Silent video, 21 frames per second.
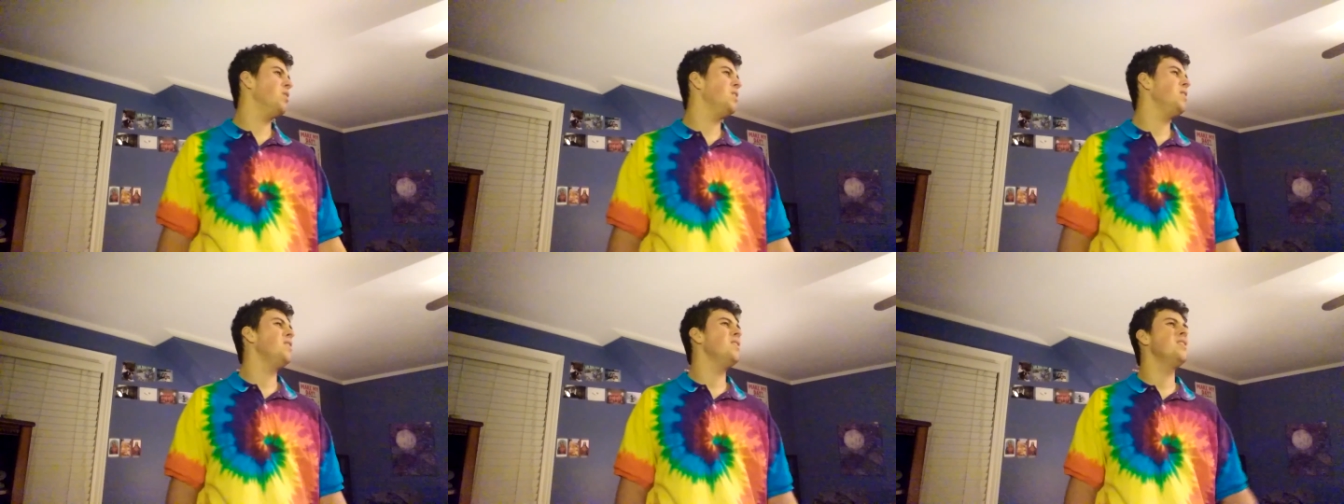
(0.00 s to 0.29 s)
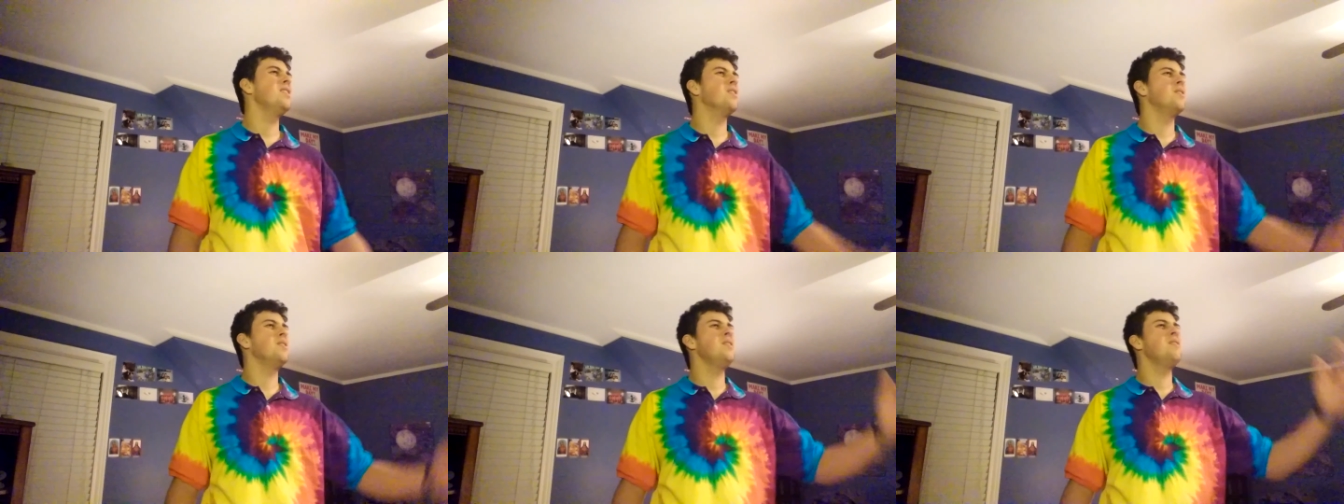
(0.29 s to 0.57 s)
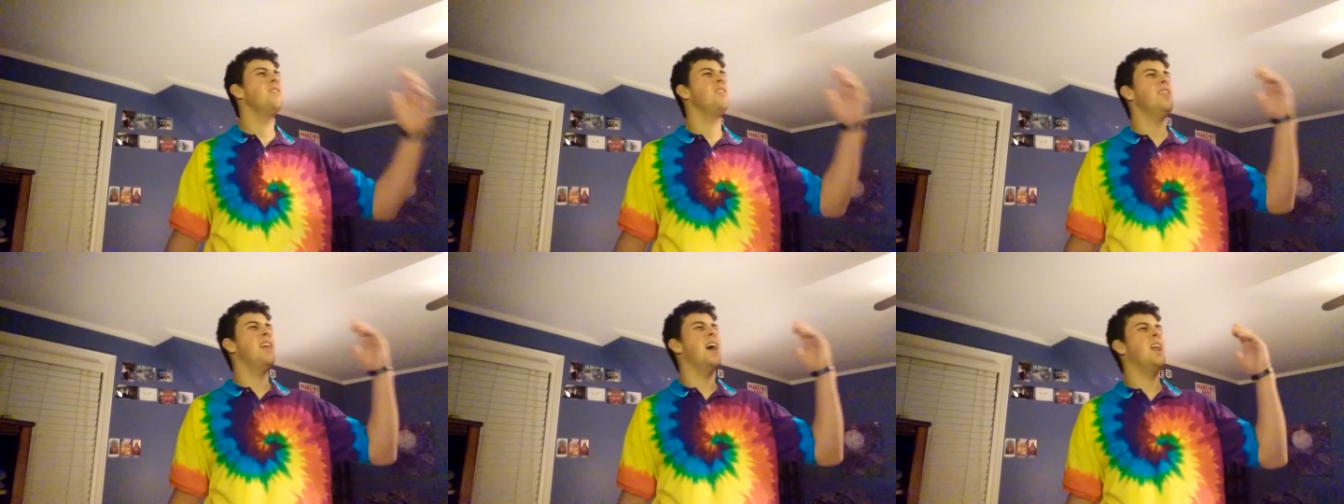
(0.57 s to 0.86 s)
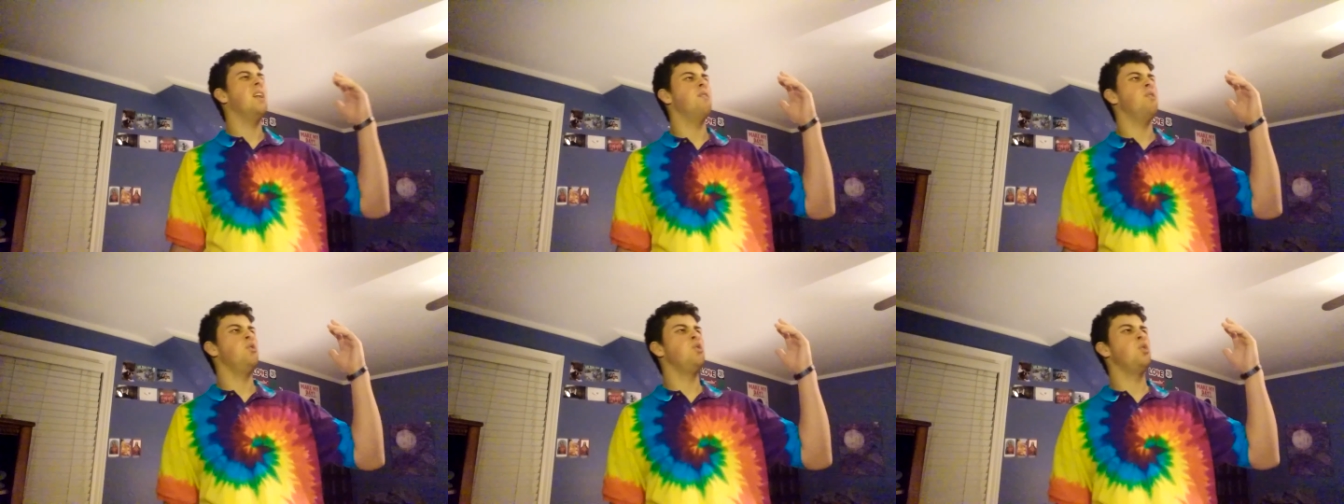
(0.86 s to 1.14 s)
You know, even
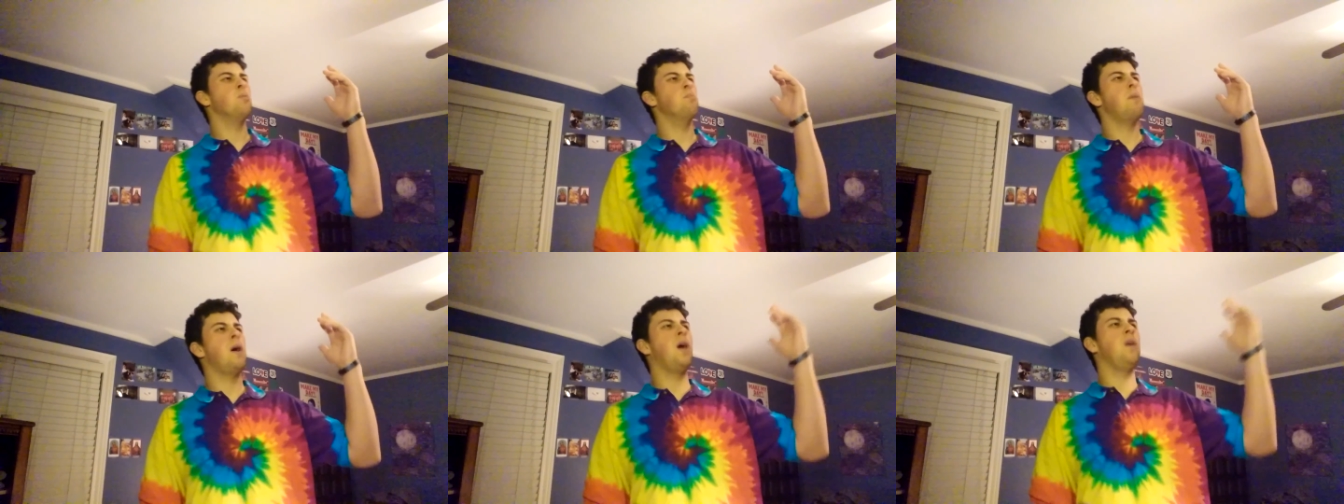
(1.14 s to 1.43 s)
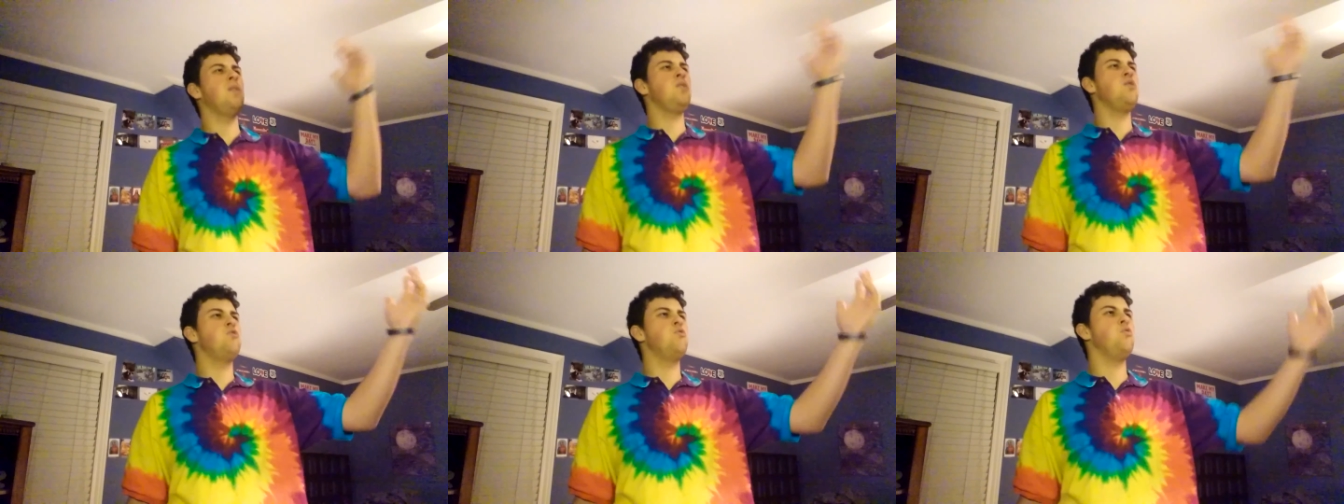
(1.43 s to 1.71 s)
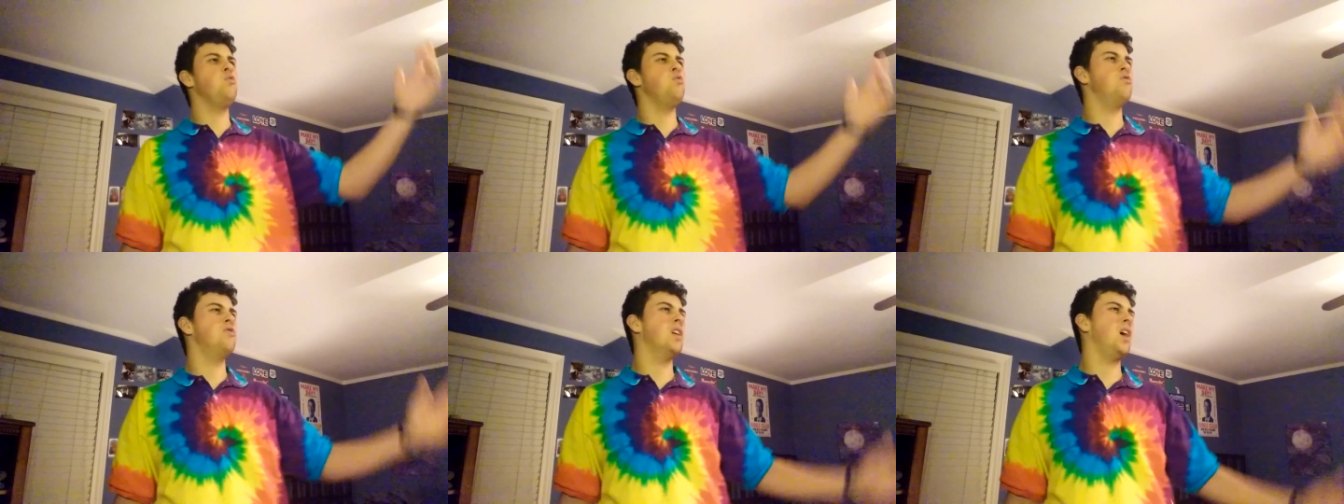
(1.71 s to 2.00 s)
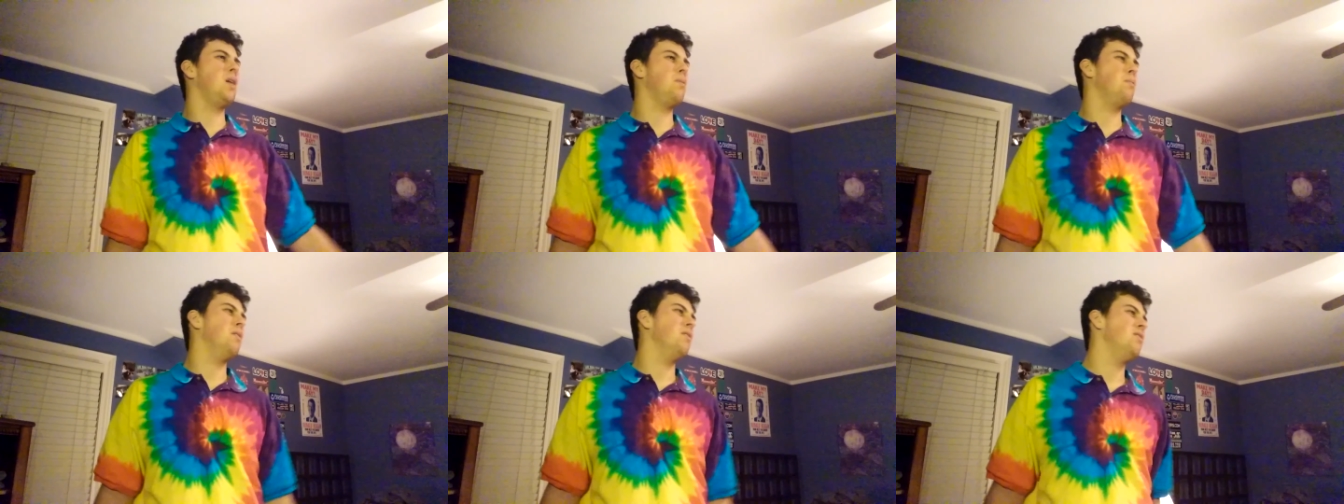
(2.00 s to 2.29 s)
then, if you compare these two
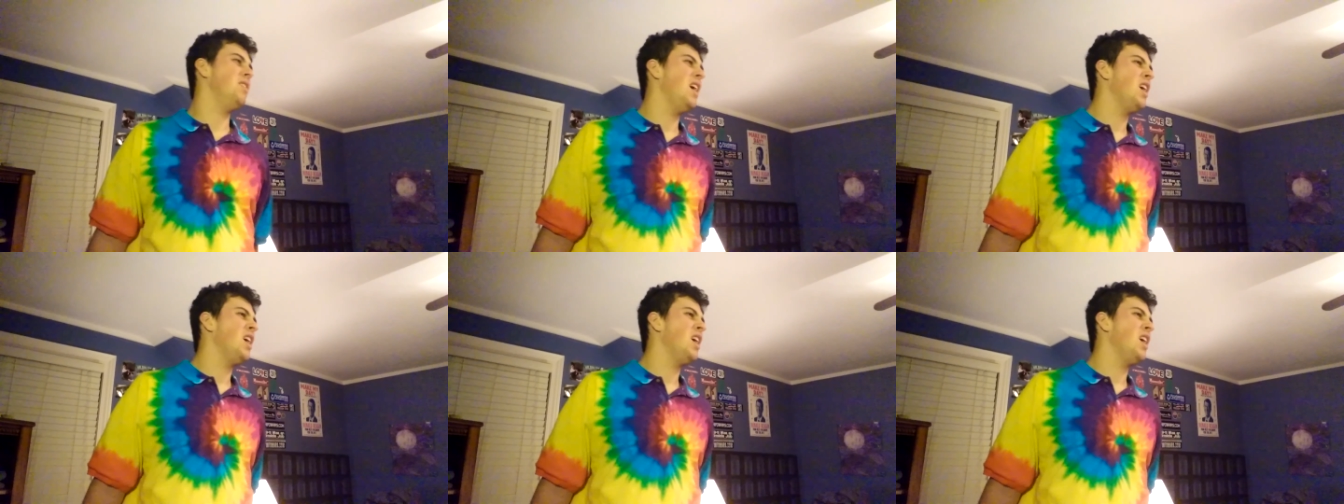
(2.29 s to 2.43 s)
segments,